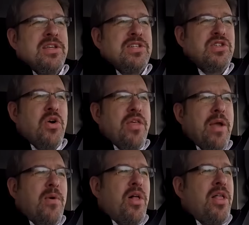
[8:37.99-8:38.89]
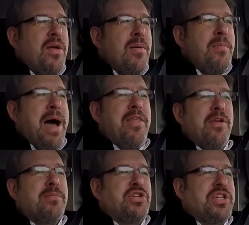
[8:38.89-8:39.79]
So they will buy
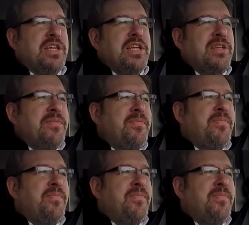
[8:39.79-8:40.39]
their machine,